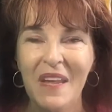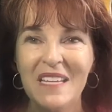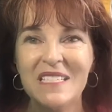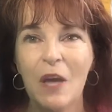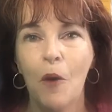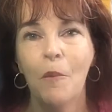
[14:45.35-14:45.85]

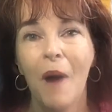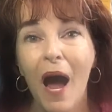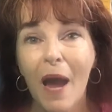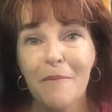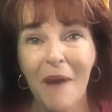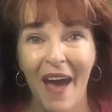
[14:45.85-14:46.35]
So
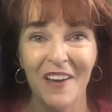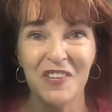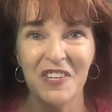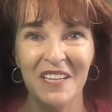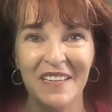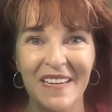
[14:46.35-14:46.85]
my
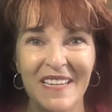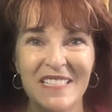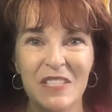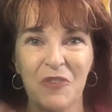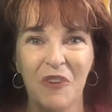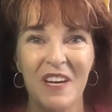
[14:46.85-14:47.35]
passion is
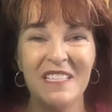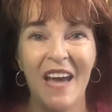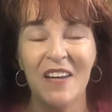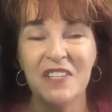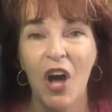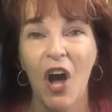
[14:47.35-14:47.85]
to reach
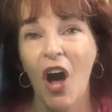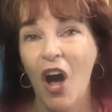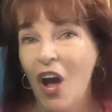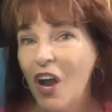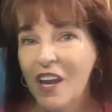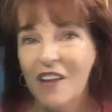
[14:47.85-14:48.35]
out to
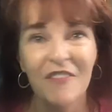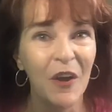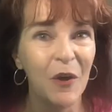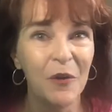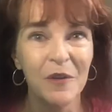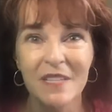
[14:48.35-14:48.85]
all of
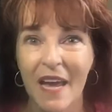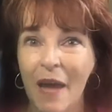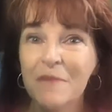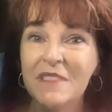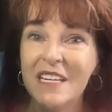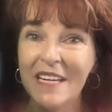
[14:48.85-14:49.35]
those
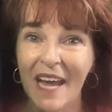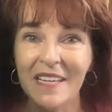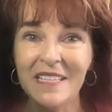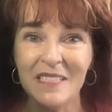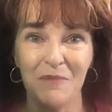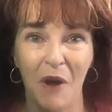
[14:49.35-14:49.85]
empty
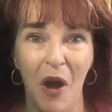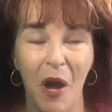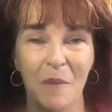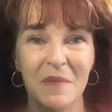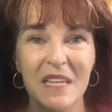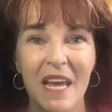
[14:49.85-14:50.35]
nest
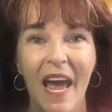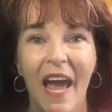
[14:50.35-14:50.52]
moms